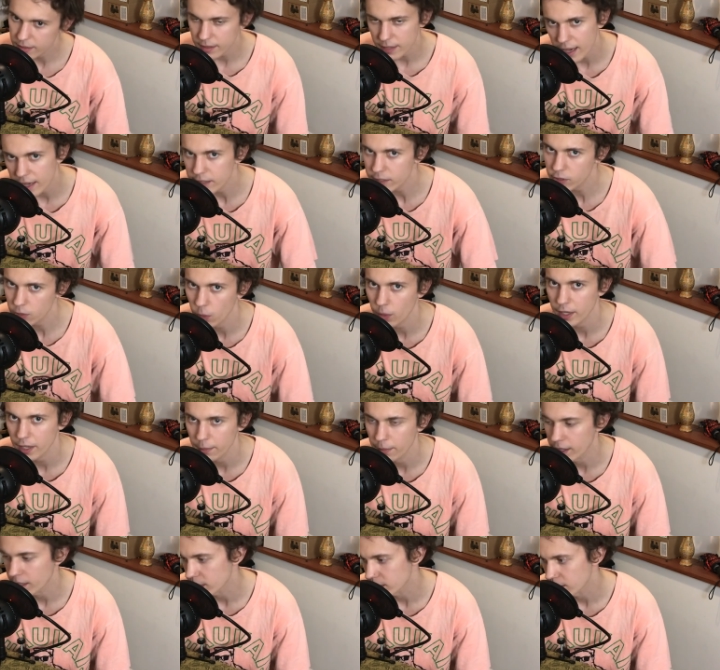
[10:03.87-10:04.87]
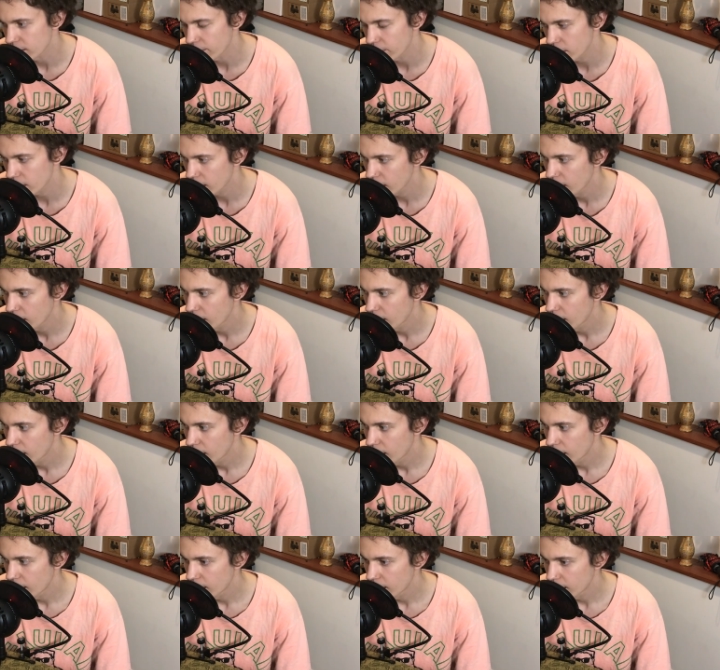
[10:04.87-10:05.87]
ten, twenty minutes of it.
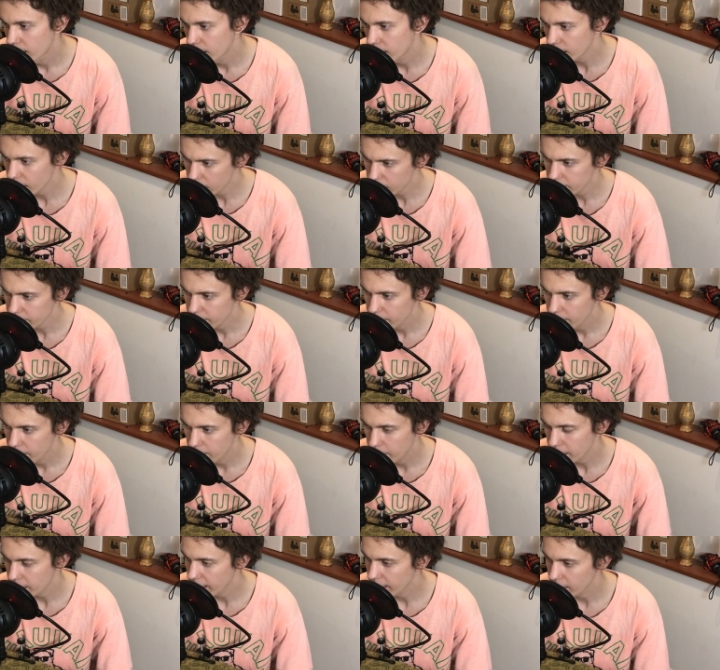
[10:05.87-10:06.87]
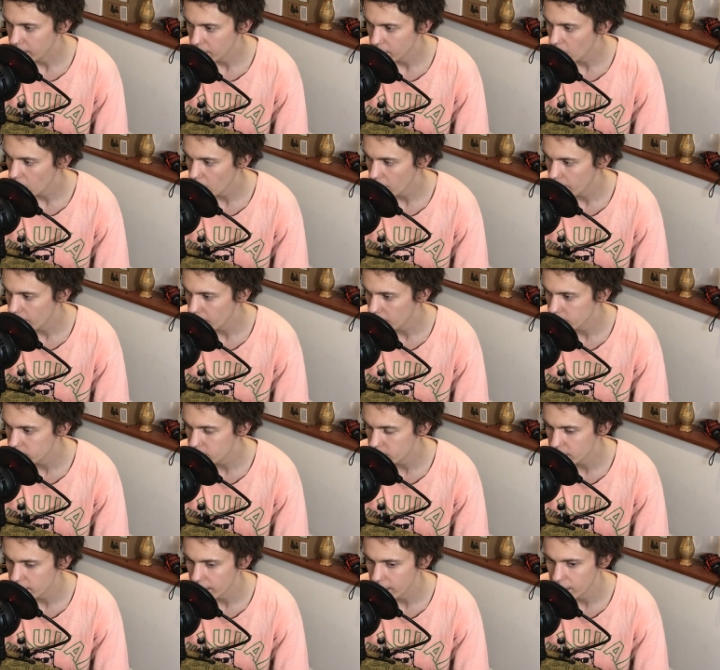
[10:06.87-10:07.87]
You know? But like Logan Paul is
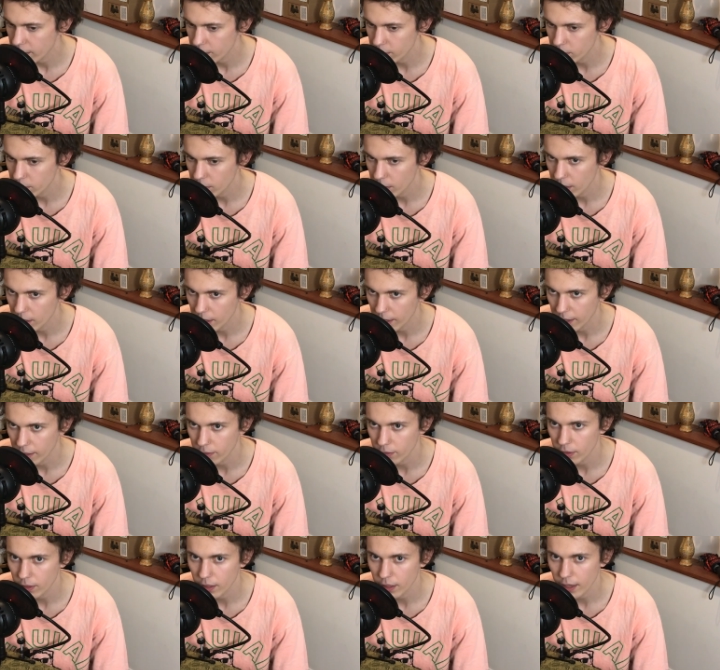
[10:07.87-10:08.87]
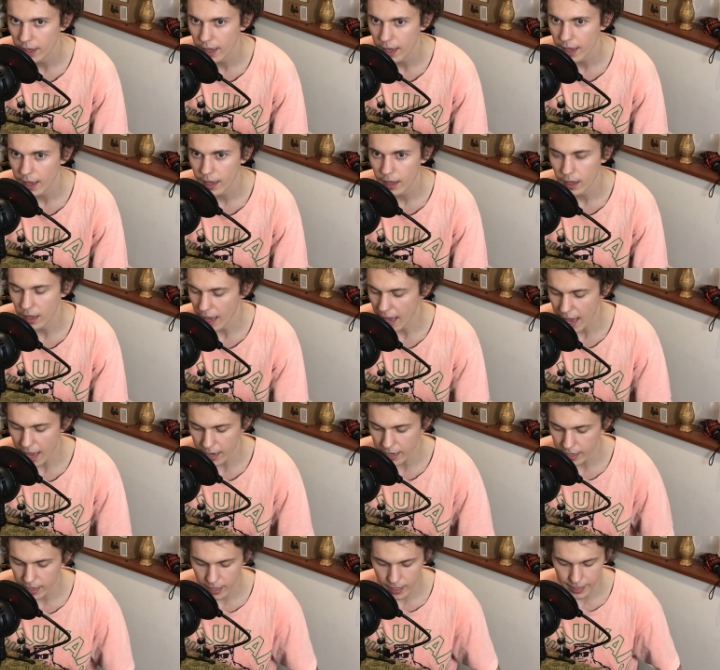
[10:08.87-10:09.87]
just like the, like
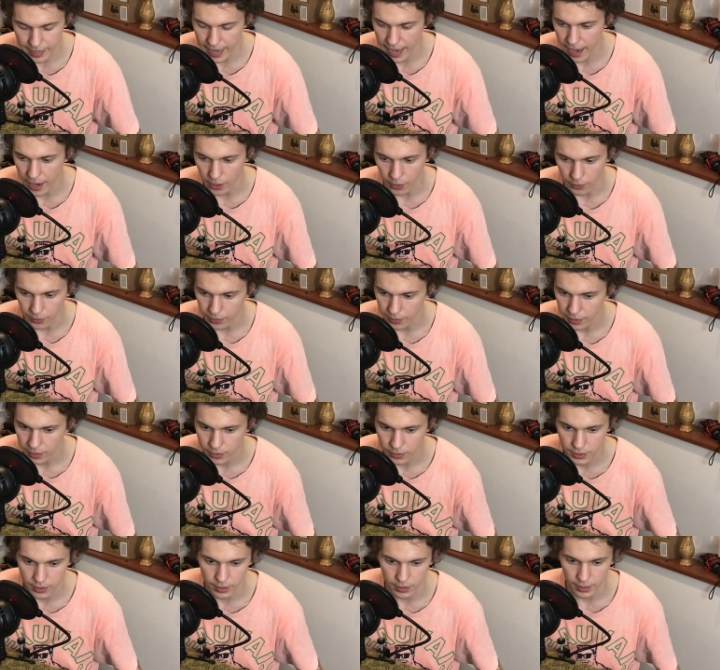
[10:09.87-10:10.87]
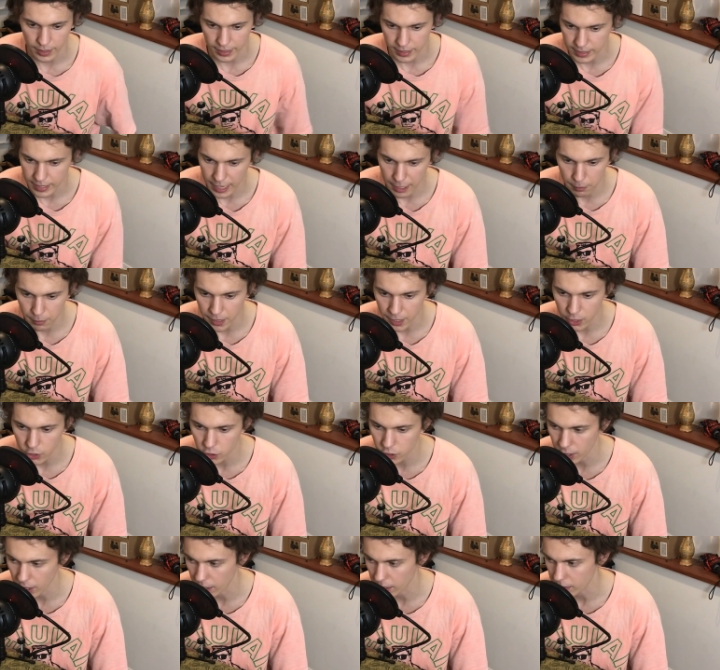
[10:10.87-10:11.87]
edited down into like ten minute
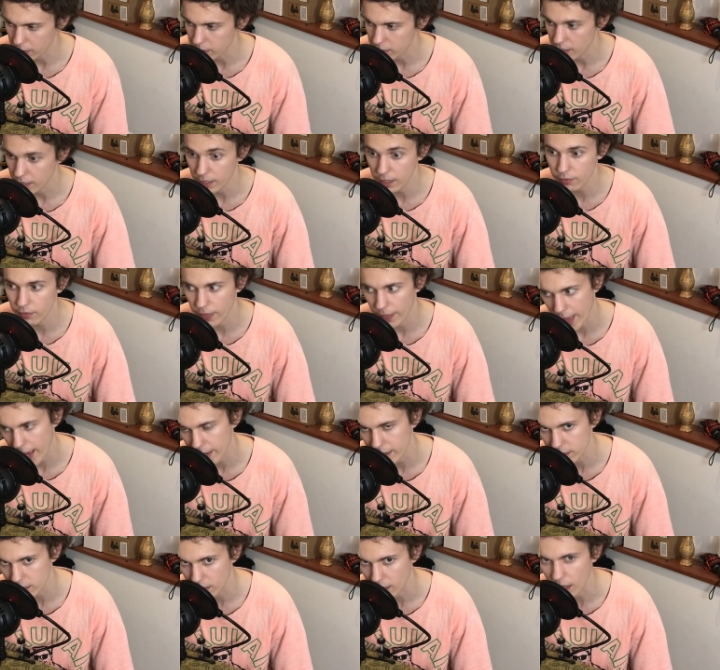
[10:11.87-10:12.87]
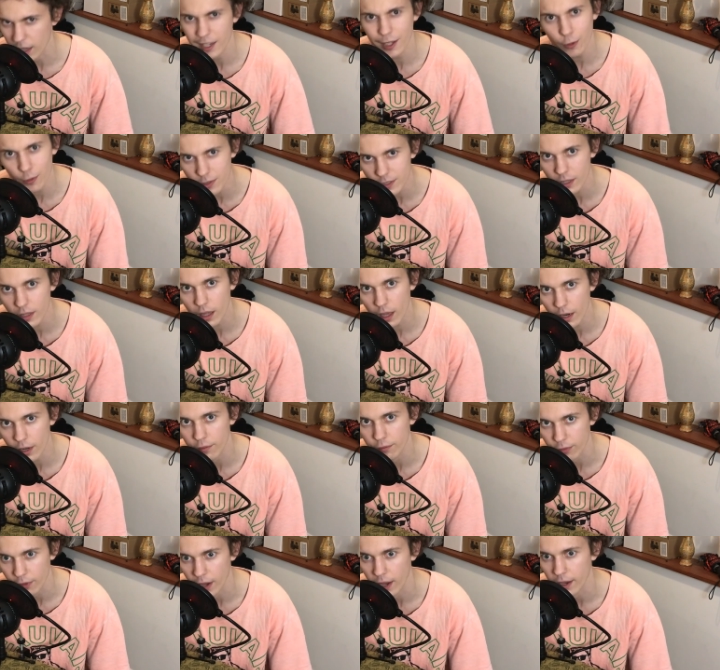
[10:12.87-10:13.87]
chunks, and even that is a lot. He was a lot
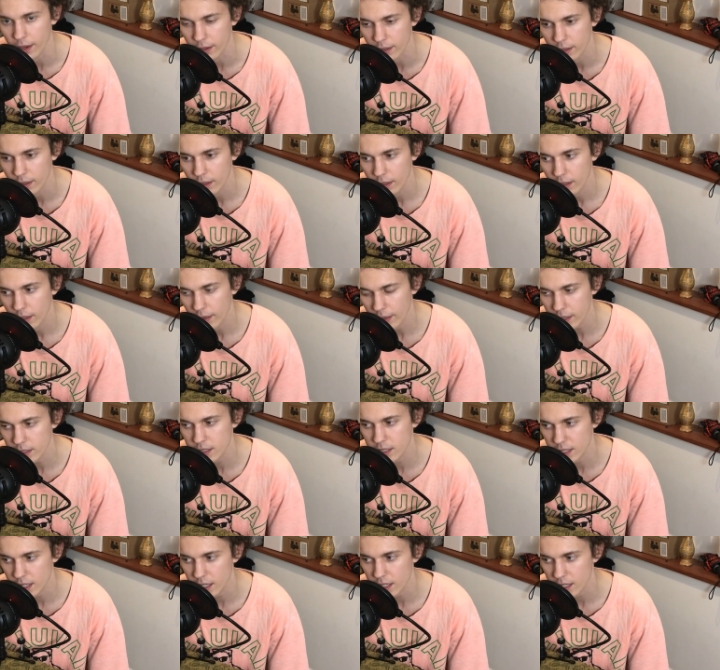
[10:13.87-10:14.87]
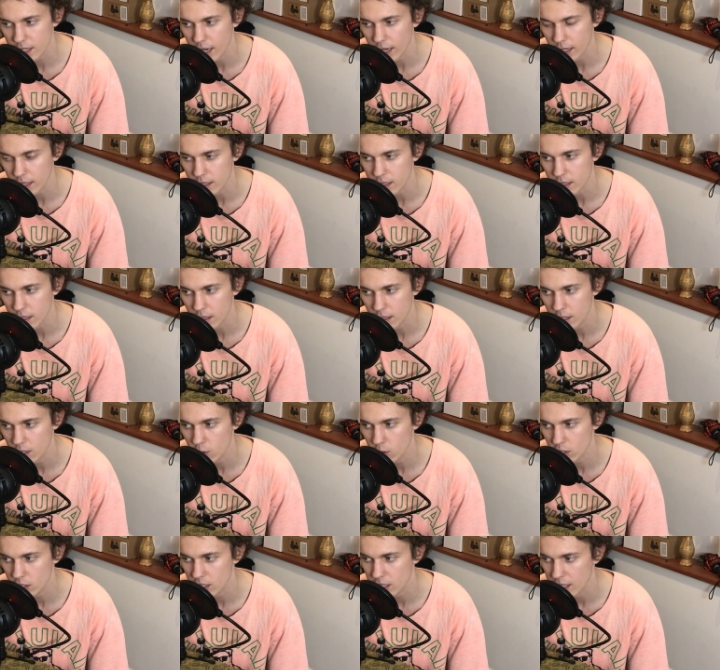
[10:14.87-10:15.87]
on Vine, and that's six seconds because
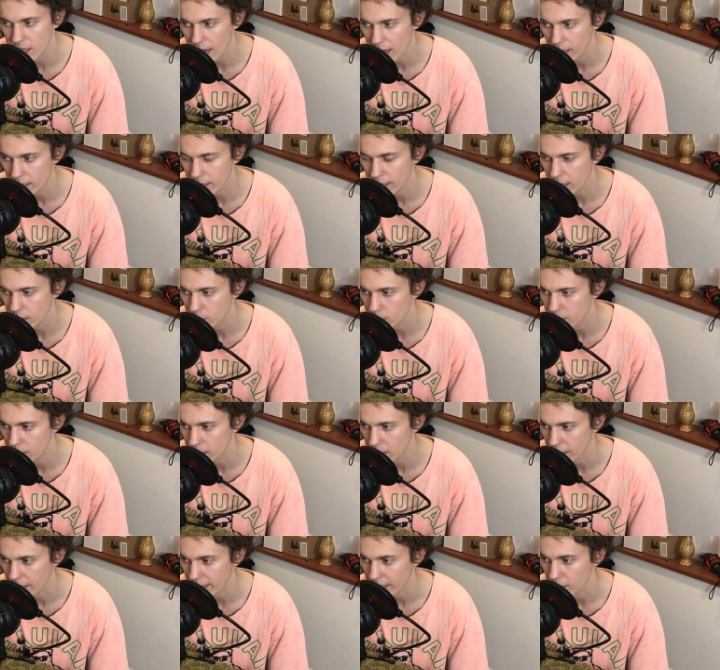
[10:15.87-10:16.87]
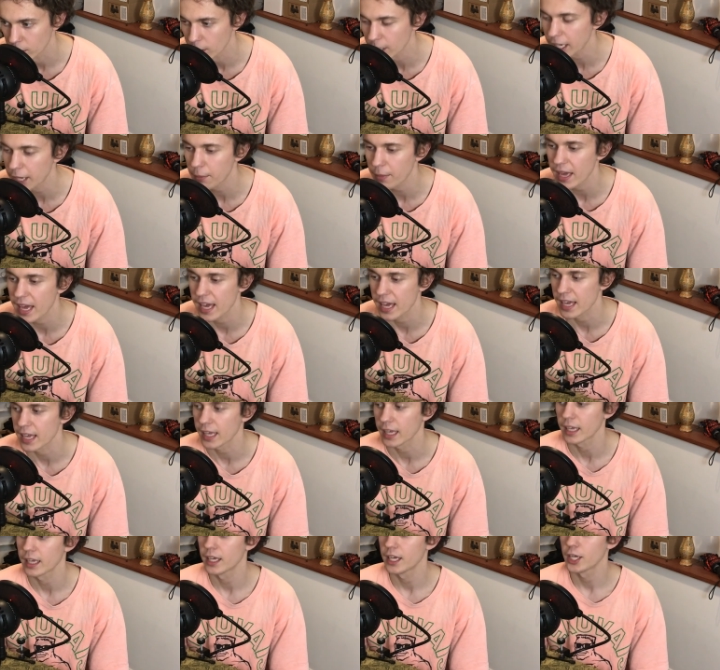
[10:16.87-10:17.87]
he was just yelling and being like, "Look at
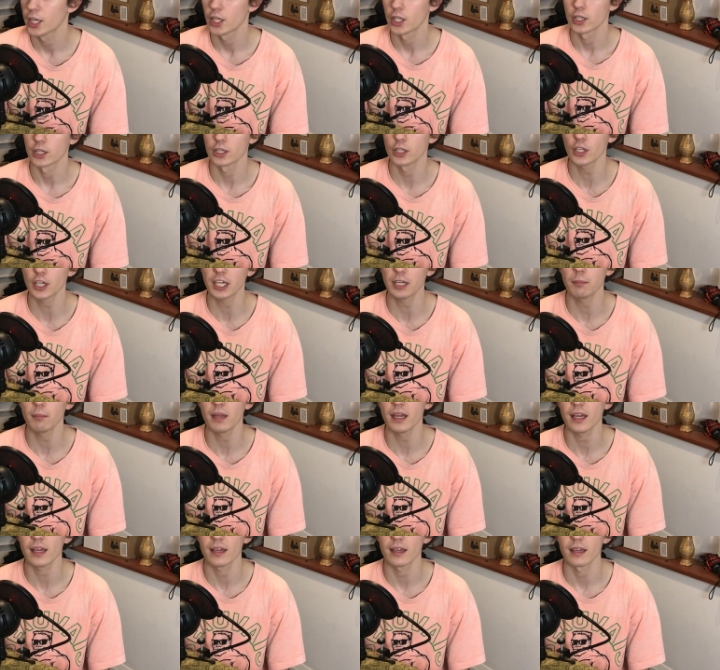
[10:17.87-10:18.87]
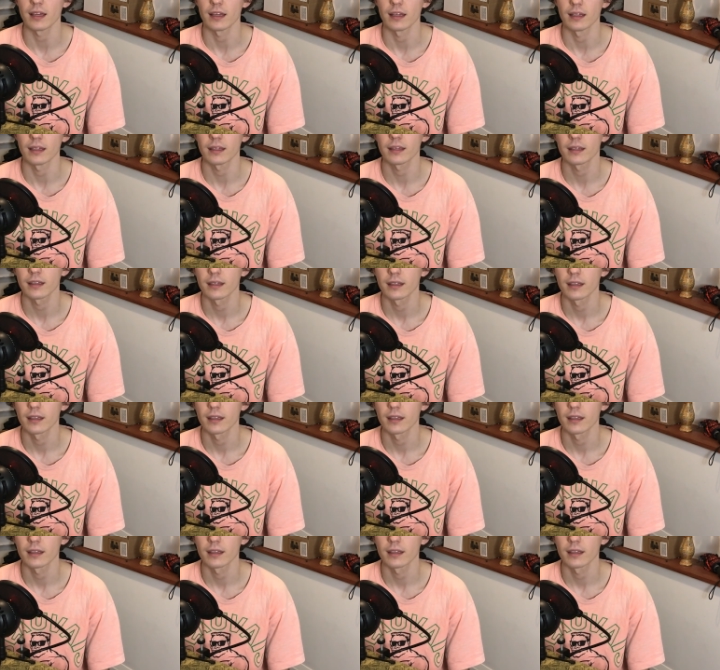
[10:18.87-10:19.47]
me, look at me,